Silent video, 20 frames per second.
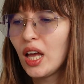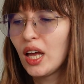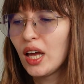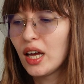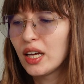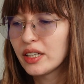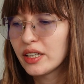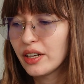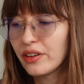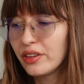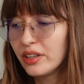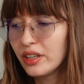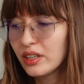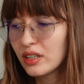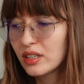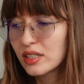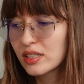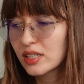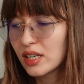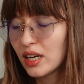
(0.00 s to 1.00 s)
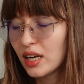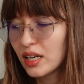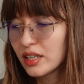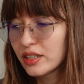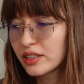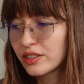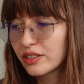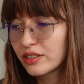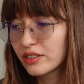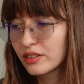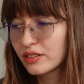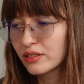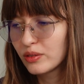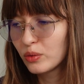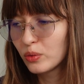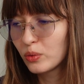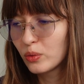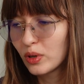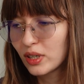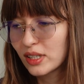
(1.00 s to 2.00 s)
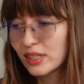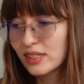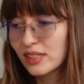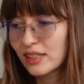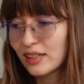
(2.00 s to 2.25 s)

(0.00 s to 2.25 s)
And I think that once